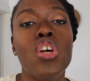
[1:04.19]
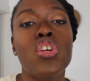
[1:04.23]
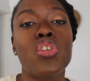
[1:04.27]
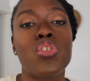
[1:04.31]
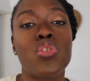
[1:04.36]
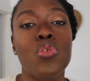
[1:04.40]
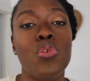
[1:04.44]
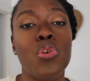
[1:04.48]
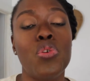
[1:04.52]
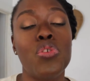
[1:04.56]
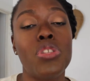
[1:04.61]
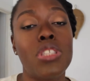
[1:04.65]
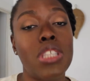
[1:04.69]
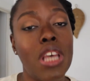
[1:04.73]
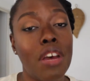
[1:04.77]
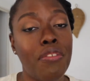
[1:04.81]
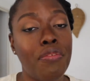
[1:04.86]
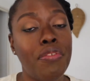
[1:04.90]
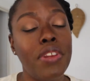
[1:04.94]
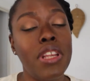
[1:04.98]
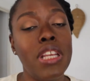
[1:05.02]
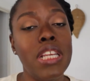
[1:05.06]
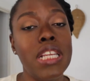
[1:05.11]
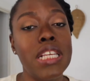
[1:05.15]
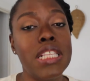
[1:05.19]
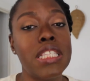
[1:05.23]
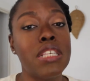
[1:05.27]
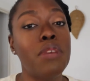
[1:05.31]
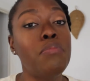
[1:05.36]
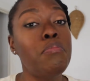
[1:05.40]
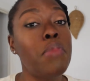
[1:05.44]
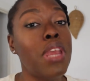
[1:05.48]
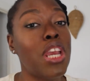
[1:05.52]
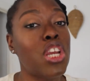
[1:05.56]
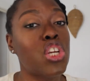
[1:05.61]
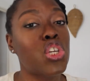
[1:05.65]
So you definitely need to
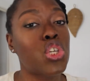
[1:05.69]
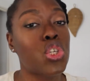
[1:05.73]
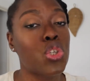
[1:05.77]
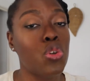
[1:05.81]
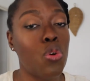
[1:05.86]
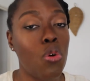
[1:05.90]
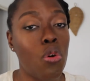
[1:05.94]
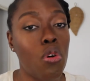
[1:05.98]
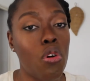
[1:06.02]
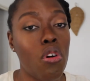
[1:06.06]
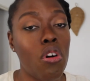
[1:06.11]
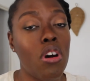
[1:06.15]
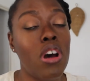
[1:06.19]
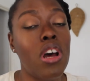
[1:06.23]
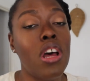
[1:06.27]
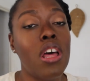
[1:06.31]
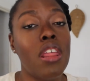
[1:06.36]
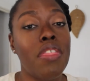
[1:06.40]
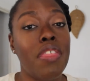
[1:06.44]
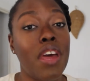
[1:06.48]
make sure